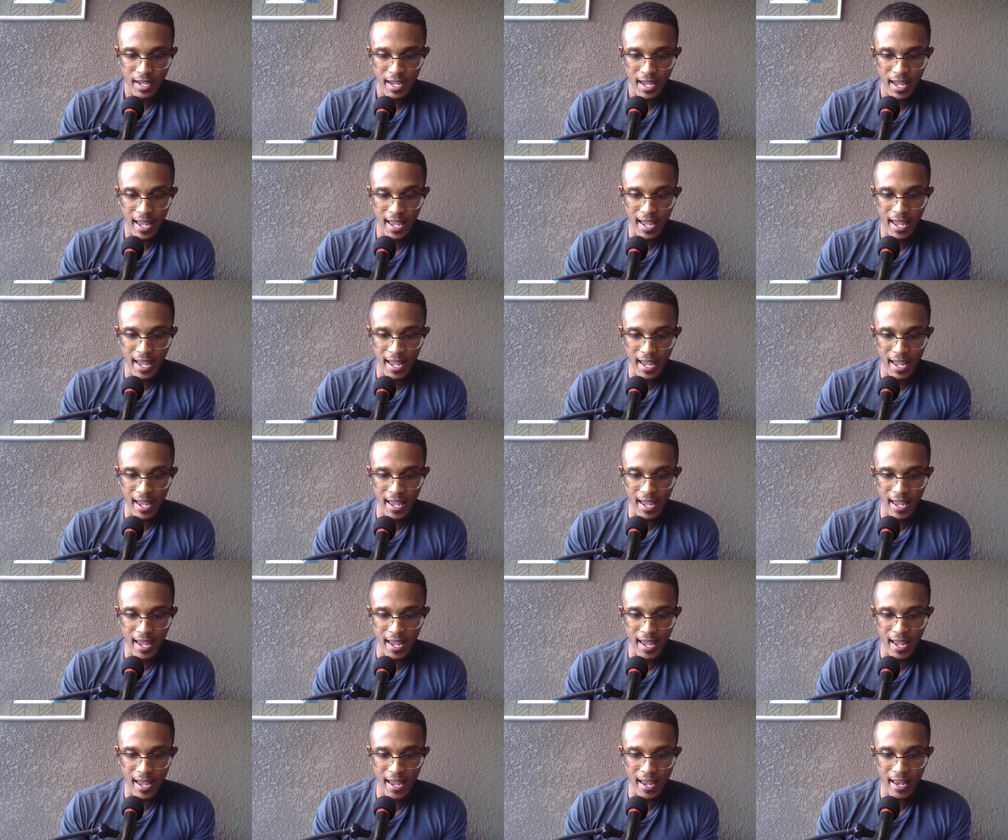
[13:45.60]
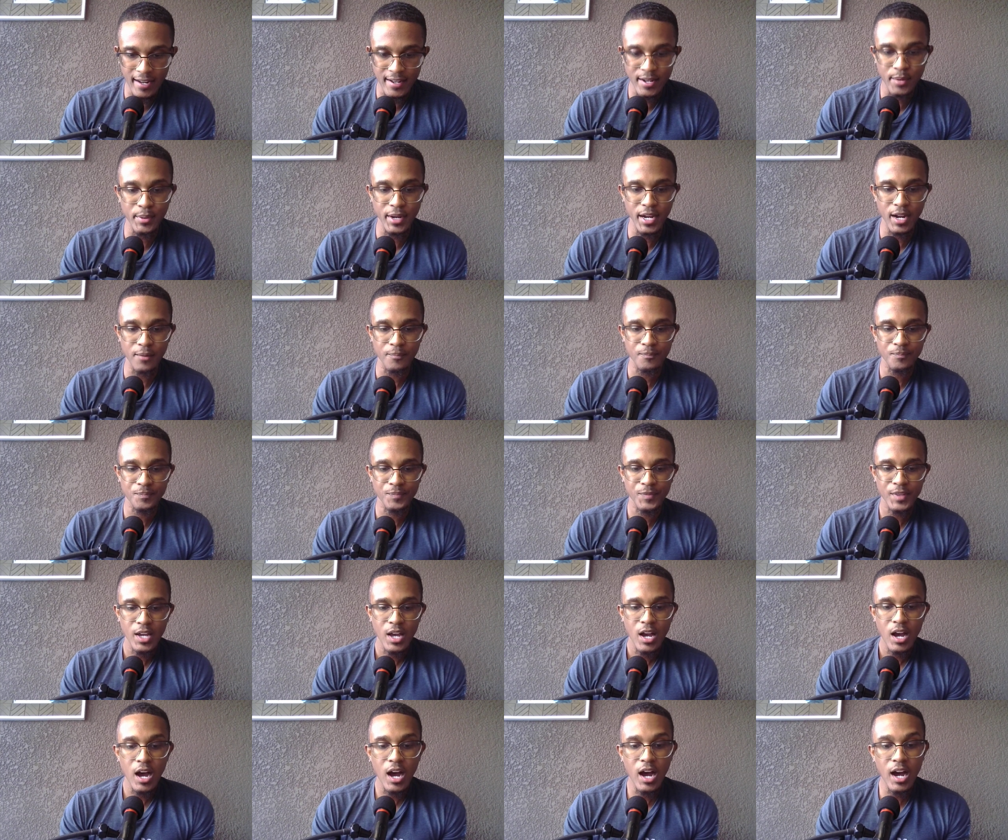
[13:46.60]
And here we go.
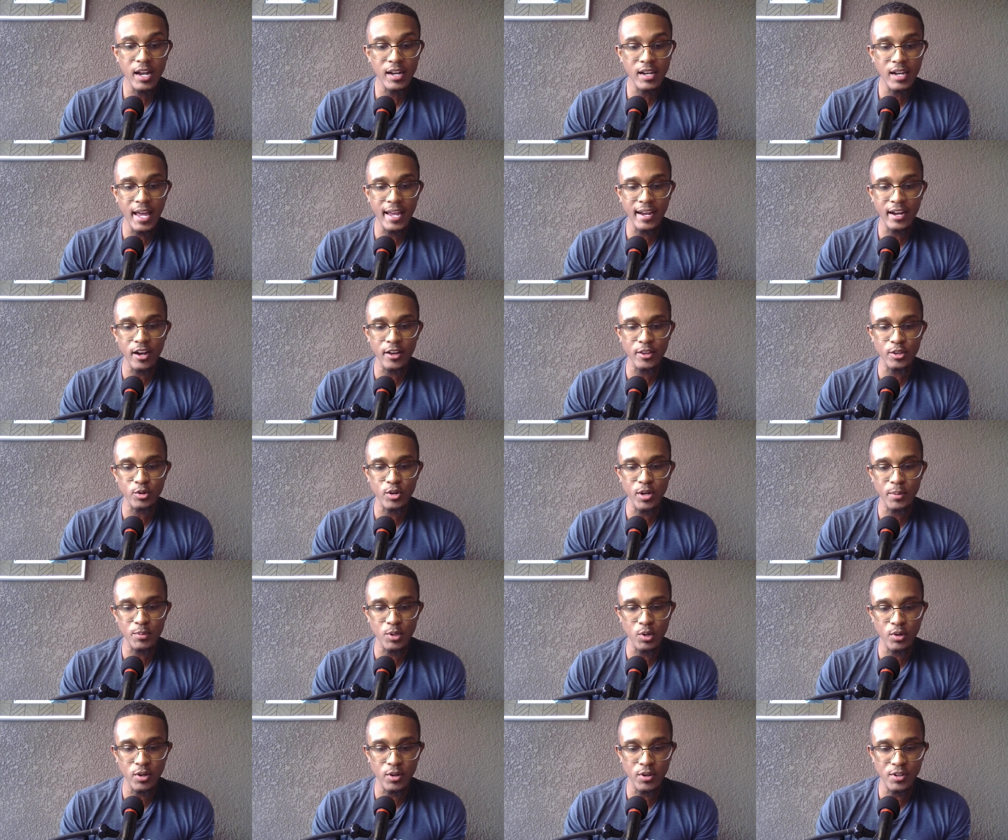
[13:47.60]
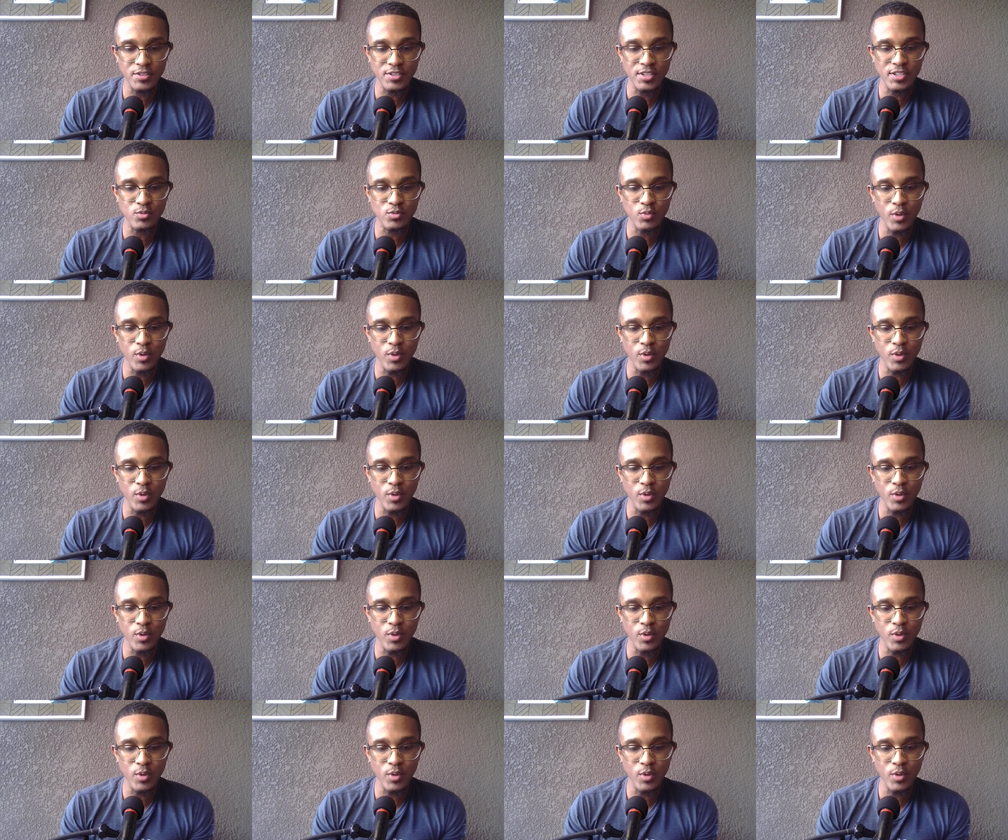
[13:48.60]
Unlike other cryptocurrencies,